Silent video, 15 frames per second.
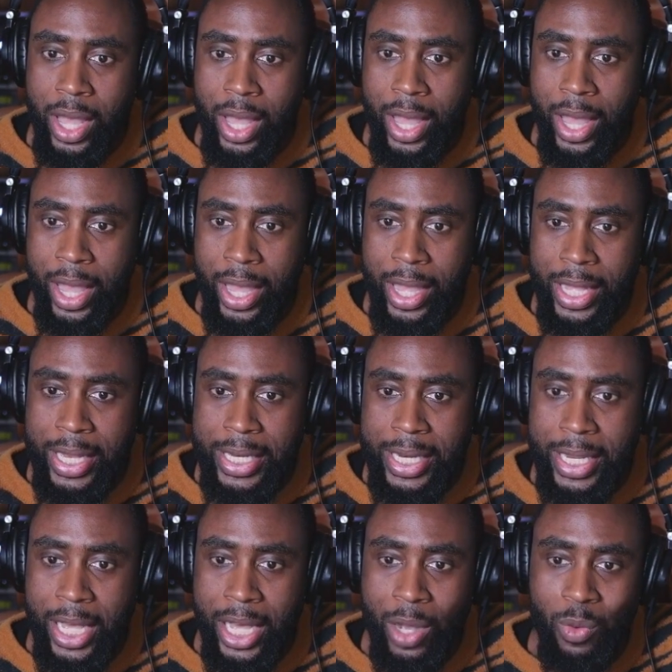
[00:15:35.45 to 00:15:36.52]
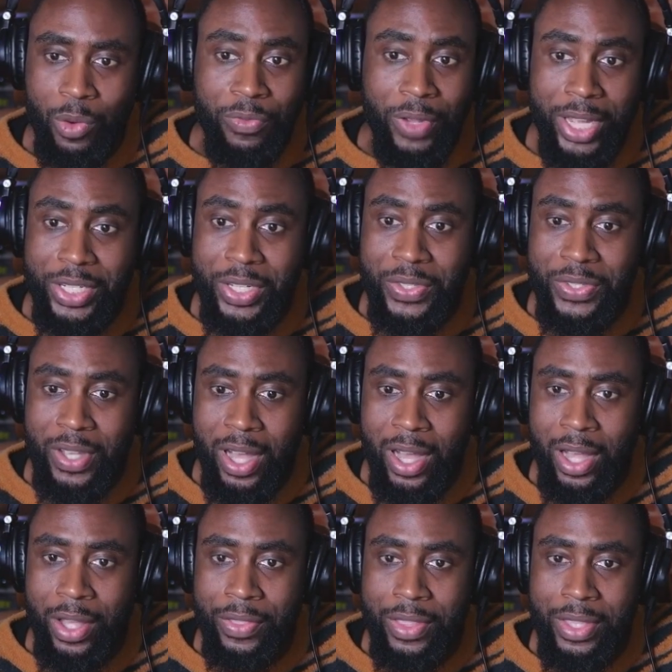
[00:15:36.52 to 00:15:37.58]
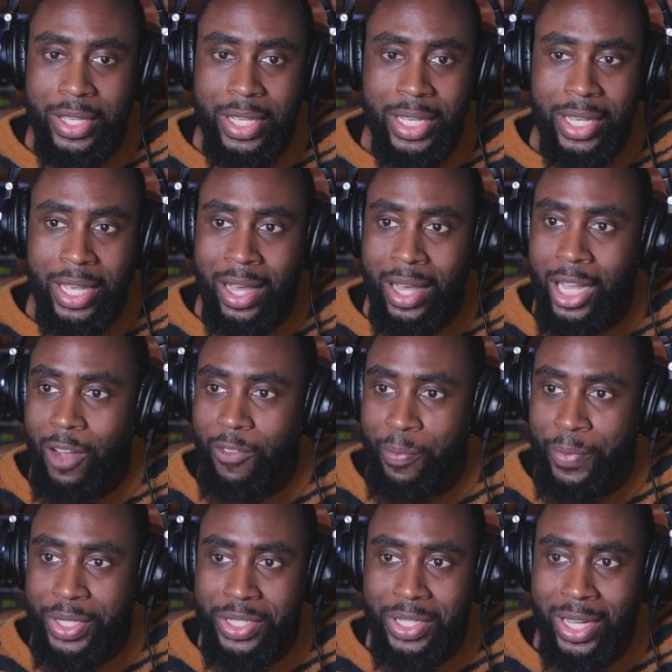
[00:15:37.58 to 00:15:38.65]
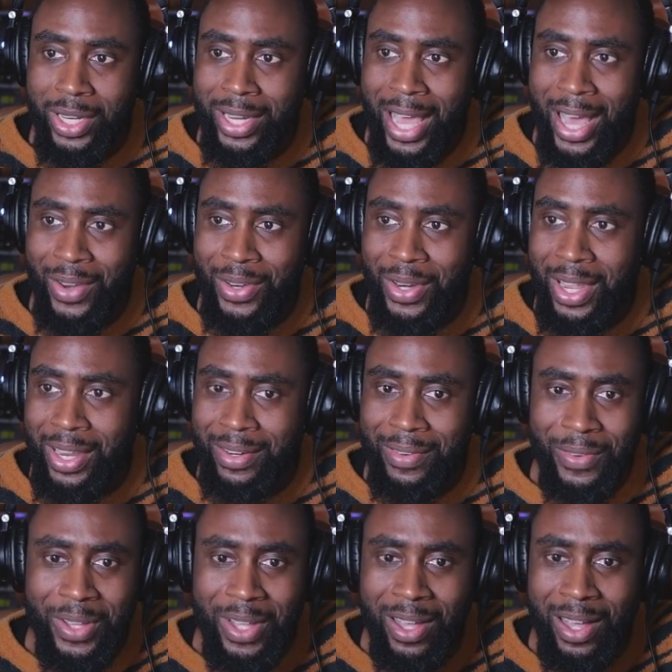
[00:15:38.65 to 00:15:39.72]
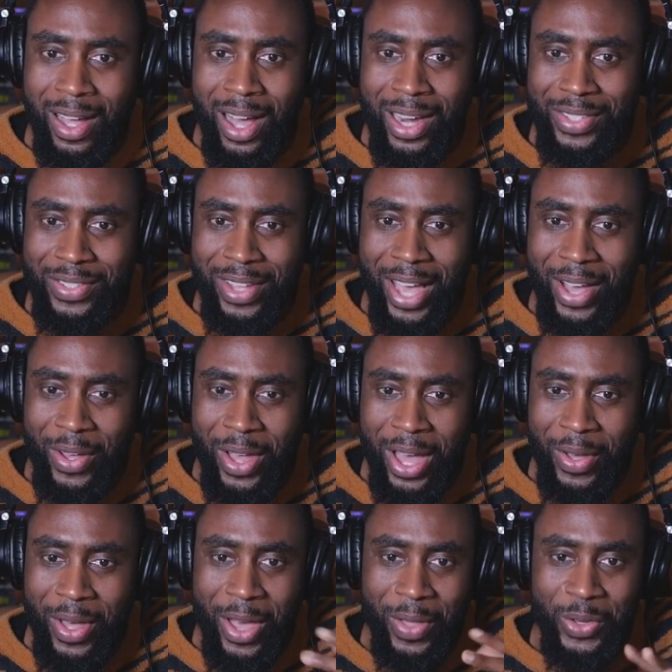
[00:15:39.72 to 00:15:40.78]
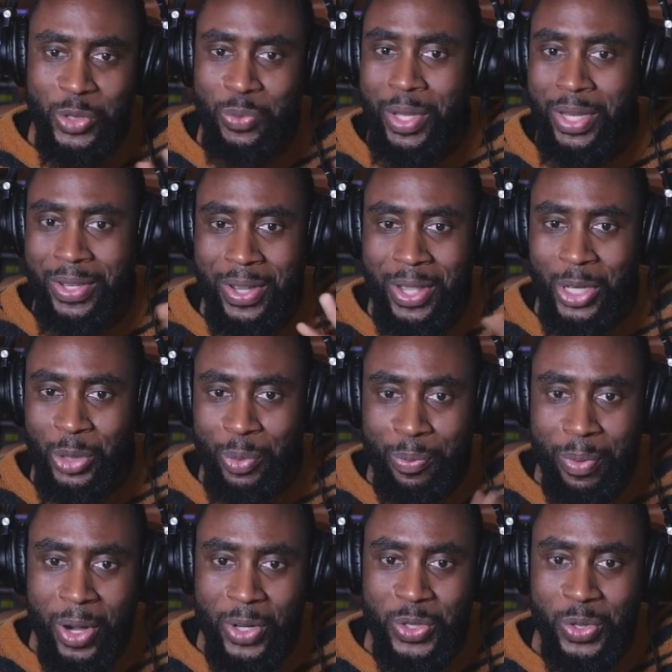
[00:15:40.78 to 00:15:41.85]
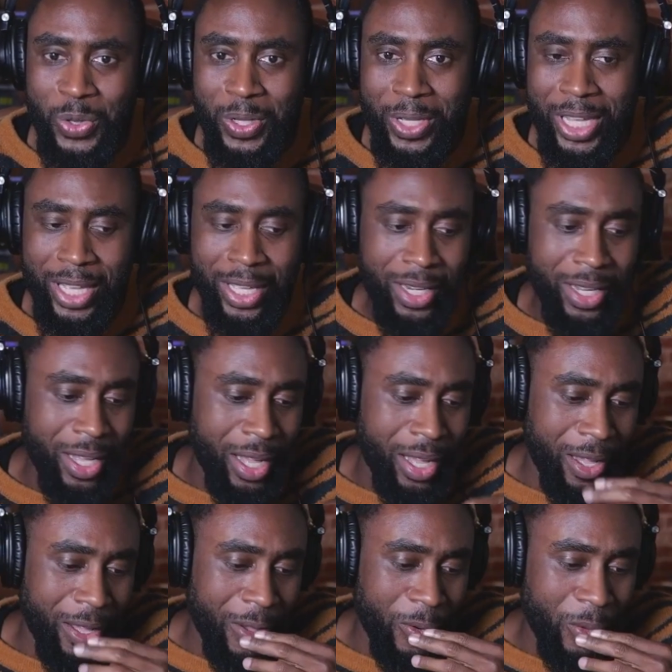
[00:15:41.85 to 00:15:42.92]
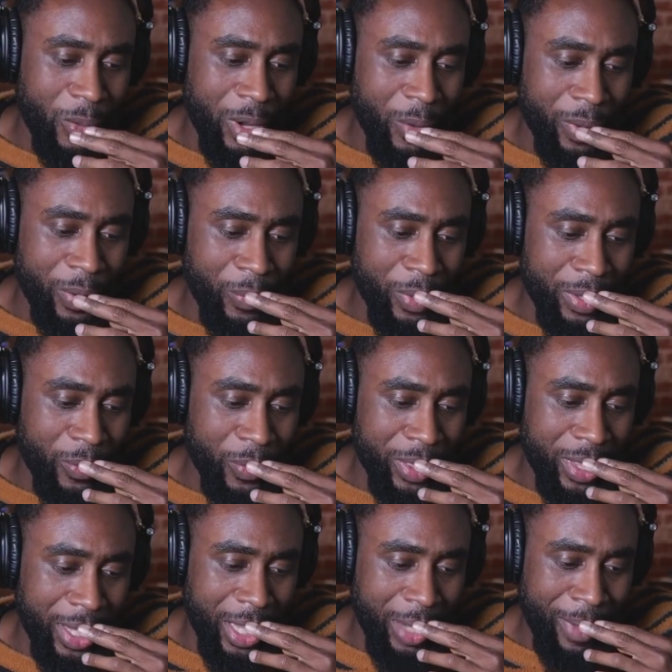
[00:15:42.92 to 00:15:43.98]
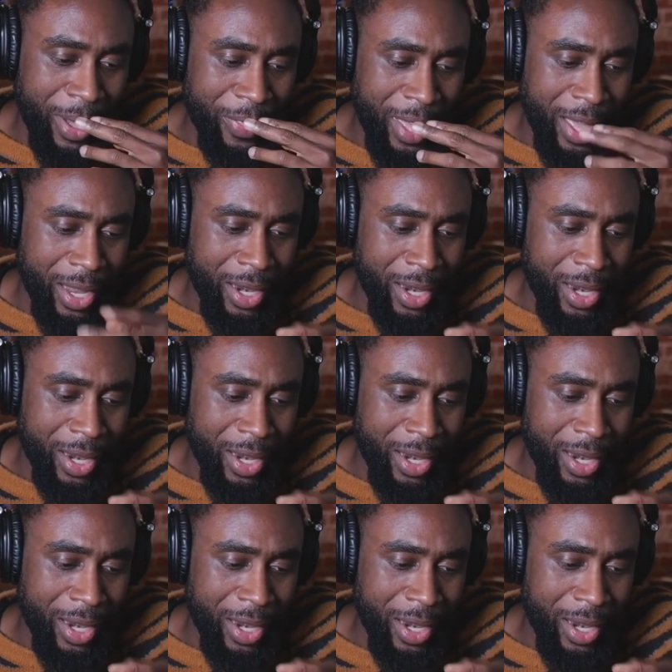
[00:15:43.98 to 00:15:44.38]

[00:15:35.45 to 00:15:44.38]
and reflections on the government shutdown, and honestly how there's been a little bit personal hit when thinking about that.